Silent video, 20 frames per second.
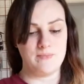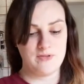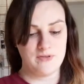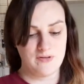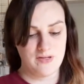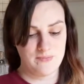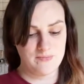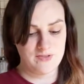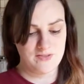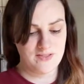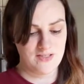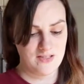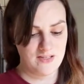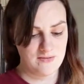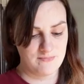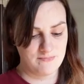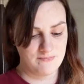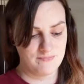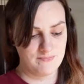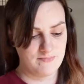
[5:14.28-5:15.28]
I'm doing. I'm just
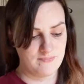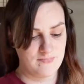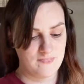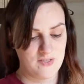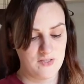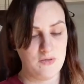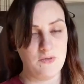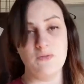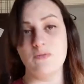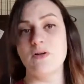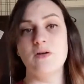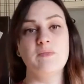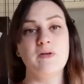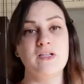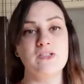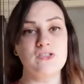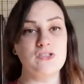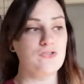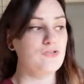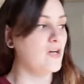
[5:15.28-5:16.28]
gonna do a
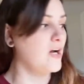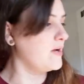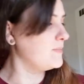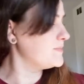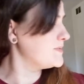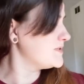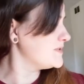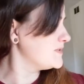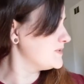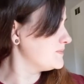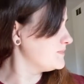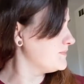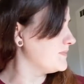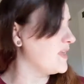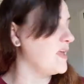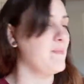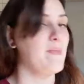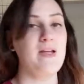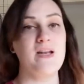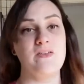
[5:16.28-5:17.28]
bunch of drops.
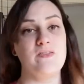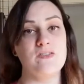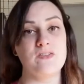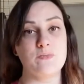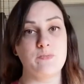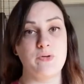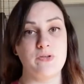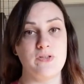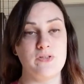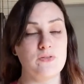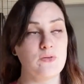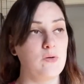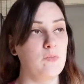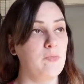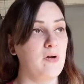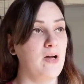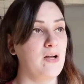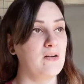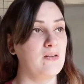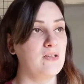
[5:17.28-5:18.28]
I might even just put this whole
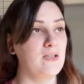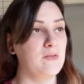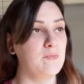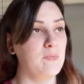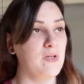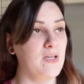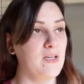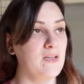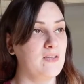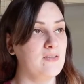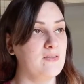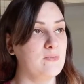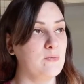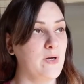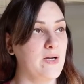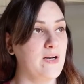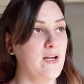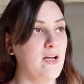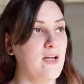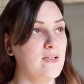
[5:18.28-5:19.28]
bottle in because
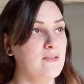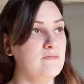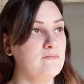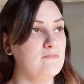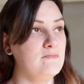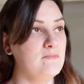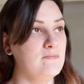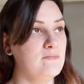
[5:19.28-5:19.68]
why not?